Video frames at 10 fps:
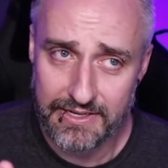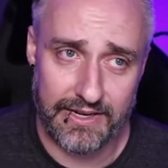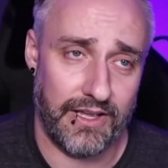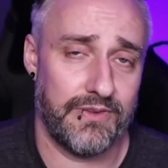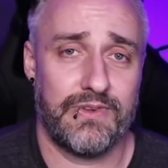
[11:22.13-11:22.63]

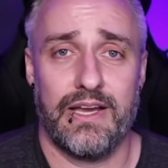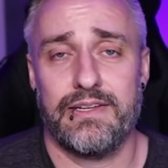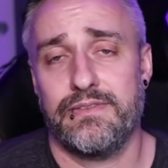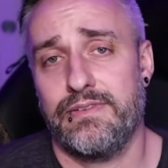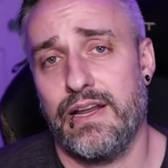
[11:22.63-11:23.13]
Now you've
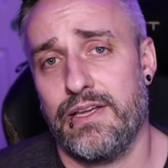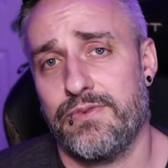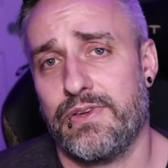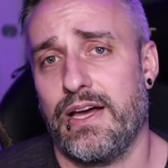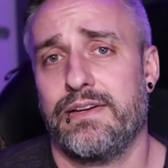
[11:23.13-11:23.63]
got
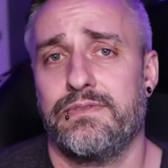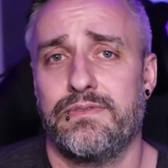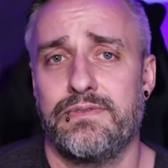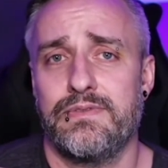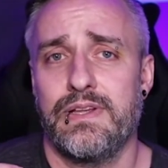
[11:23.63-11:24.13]

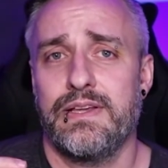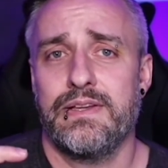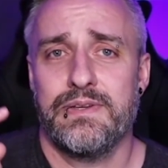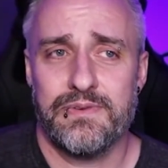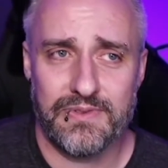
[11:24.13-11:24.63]

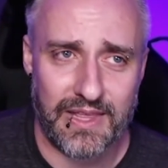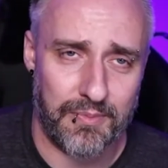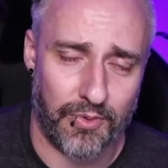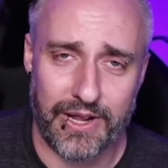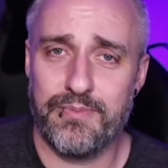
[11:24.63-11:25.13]

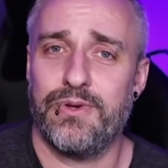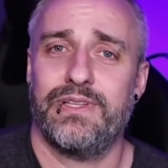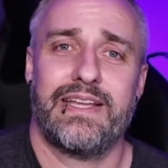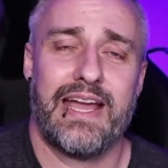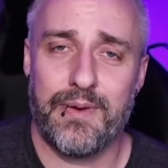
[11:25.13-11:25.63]
that brand
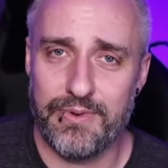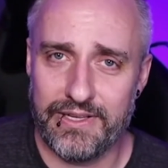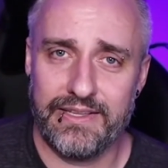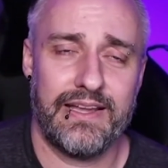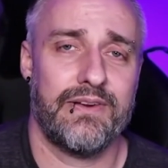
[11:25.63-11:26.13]
building
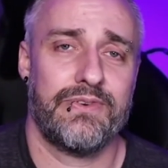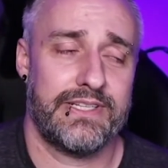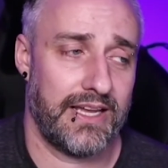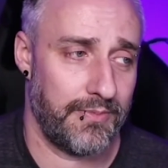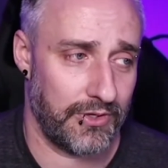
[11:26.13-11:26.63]
happening every
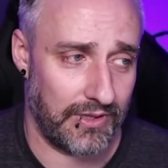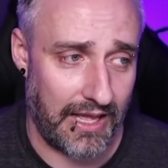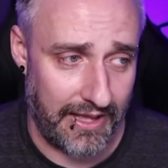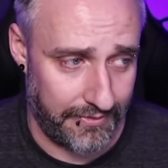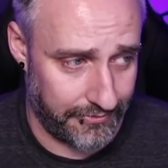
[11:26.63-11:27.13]
time you're
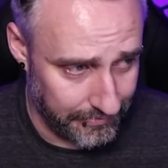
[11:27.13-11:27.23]
live.